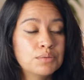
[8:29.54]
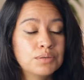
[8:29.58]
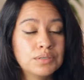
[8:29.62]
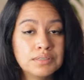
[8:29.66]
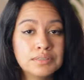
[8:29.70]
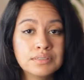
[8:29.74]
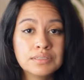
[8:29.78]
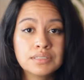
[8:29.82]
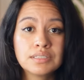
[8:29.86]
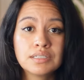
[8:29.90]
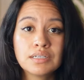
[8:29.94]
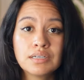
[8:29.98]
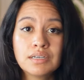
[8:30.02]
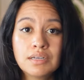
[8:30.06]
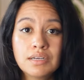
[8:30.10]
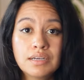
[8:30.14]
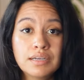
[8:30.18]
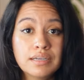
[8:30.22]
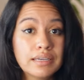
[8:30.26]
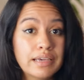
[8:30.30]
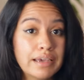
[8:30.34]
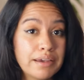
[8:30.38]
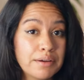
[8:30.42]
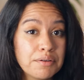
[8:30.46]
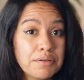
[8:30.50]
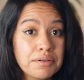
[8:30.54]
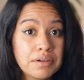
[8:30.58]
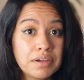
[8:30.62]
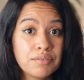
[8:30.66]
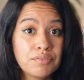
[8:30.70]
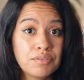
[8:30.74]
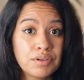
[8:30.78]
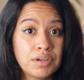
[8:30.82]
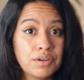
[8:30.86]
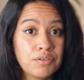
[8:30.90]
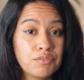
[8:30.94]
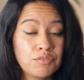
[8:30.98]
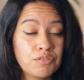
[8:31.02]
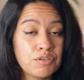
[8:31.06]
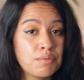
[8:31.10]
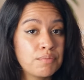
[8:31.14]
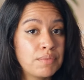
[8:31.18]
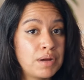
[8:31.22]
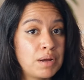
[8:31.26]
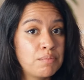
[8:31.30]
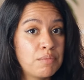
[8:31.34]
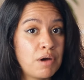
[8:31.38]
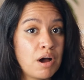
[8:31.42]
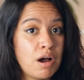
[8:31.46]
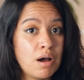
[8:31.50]
was caregiving for
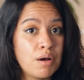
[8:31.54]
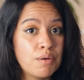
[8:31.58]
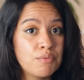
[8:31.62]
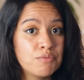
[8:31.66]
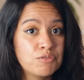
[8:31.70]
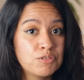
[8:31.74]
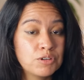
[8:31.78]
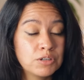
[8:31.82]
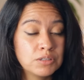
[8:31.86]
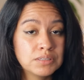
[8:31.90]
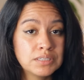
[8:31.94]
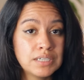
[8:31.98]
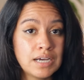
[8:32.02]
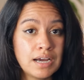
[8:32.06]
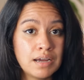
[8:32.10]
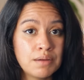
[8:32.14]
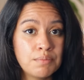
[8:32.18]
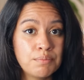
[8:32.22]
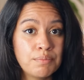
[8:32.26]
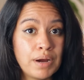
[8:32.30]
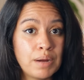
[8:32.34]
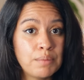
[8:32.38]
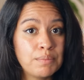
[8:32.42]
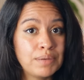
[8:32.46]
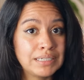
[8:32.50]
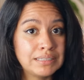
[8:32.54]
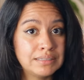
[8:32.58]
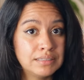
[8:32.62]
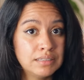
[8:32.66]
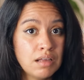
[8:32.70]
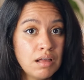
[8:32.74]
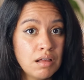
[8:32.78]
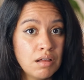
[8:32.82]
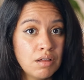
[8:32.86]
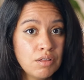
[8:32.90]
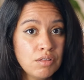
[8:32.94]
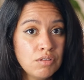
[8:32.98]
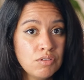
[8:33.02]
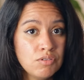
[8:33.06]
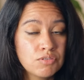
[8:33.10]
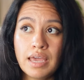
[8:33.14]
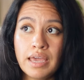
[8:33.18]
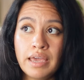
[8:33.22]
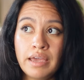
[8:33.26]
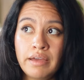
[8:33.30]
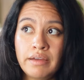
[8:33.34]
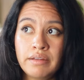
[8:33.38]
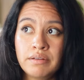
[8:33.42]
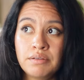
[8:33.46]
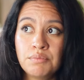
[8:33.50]
my mom full time by myself,
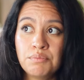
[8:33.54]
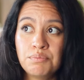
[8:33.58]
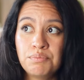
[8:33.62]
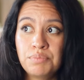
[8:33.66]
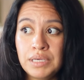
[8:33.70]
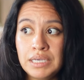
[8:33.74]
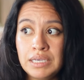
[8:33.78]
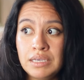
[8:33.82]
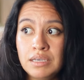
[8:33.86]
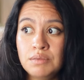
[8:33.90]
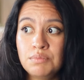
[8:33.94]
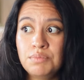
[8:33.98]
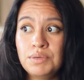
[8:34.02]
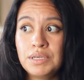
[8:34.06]
and B,